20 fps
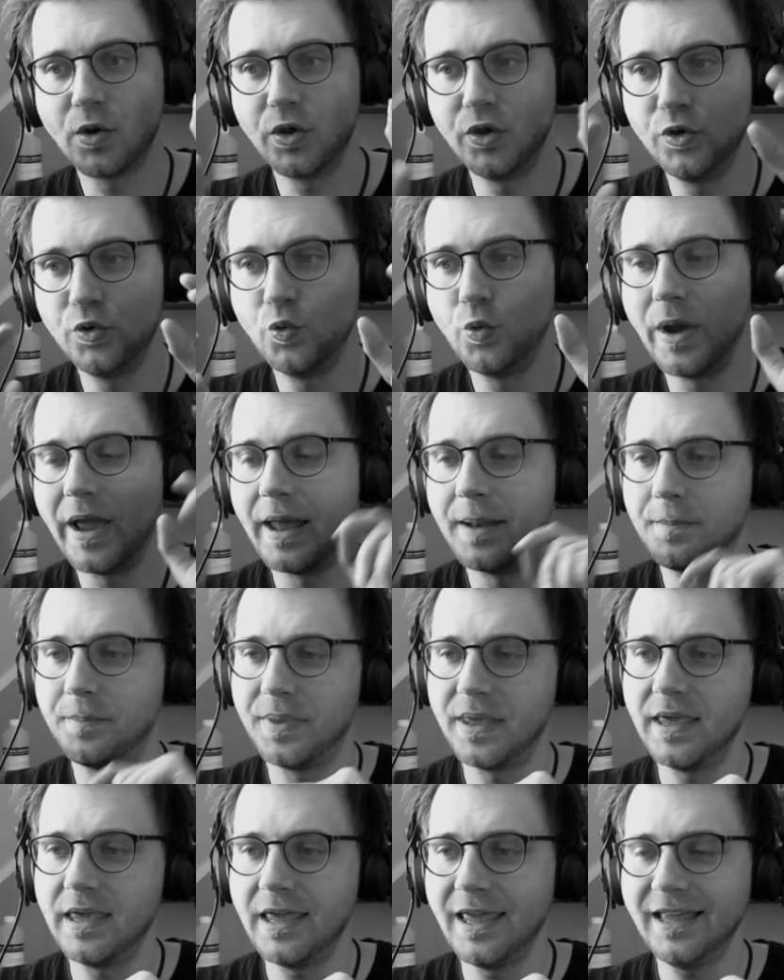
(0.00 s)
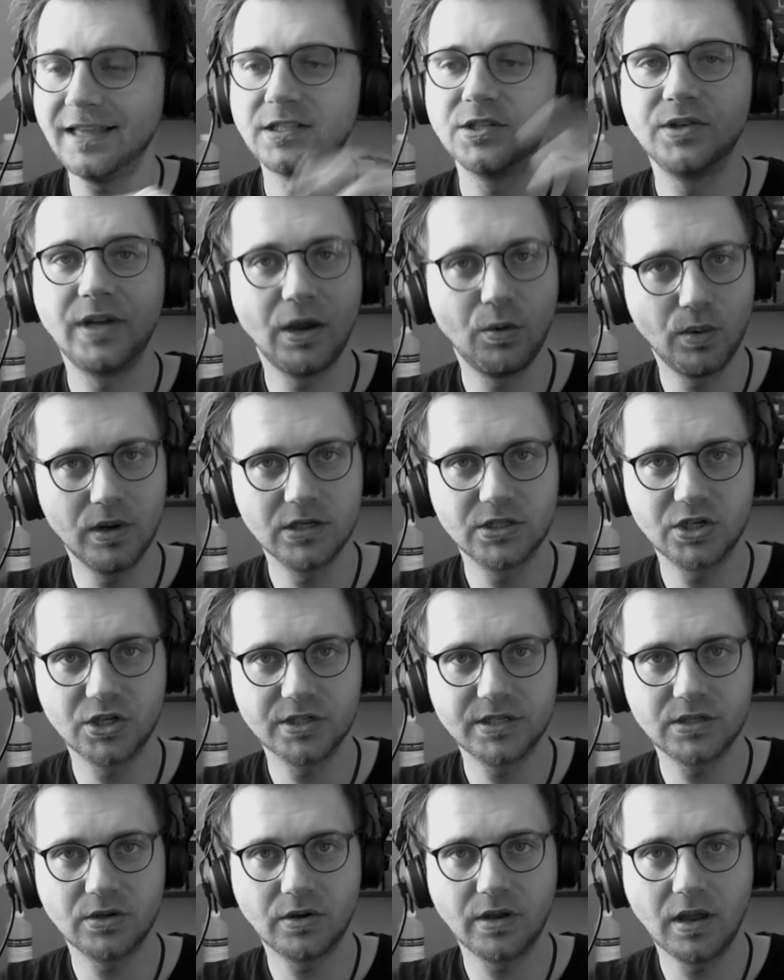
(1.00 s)
U and P. Today we're
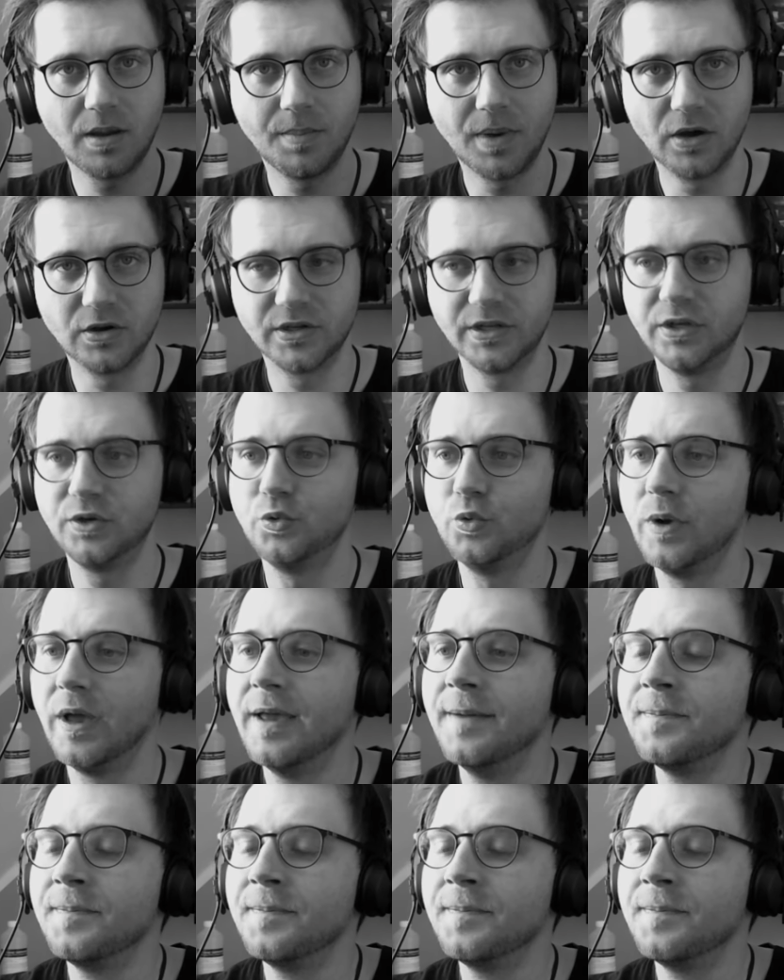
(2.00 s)
just talking about U,